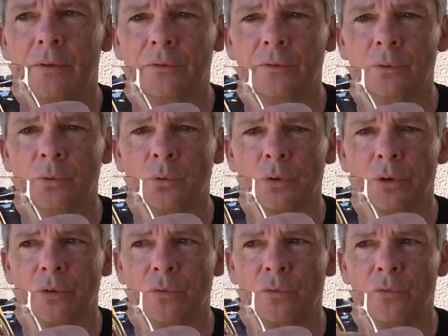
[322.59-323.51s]
Is it all
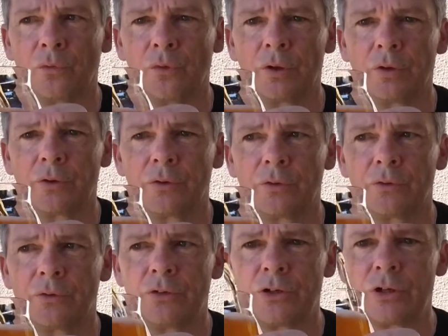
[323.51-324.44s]
going to fit?
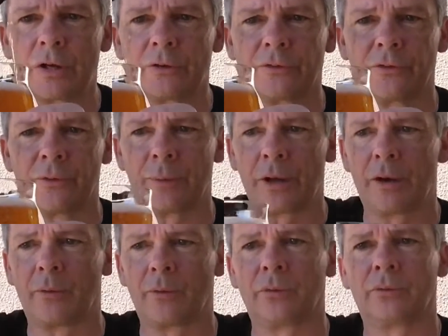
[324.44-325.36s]
Just
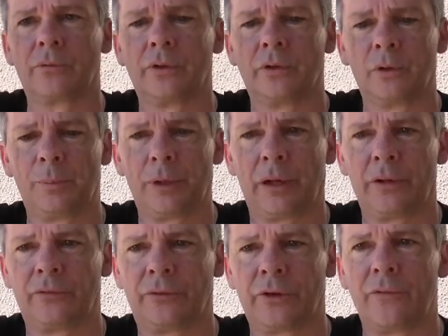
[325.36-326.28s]
about. Well, a little bit
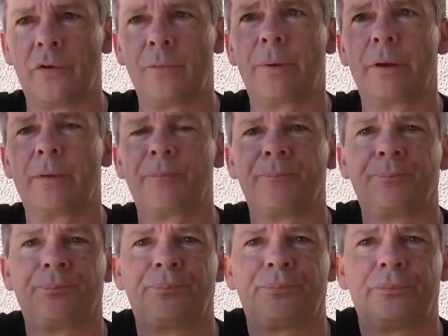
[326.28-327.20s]
left over, but
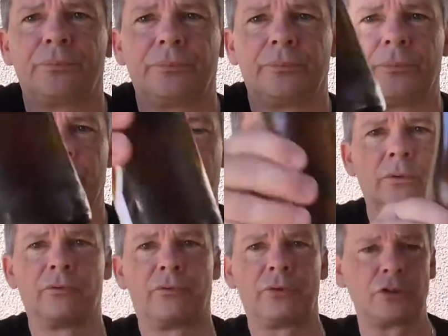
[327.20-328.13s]

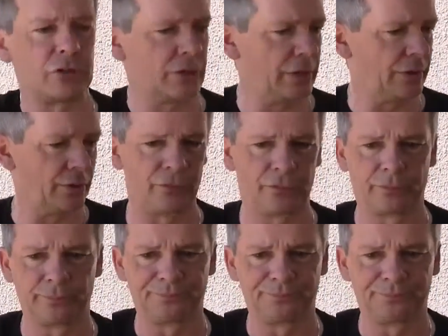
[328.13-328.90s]
I'll finish that off.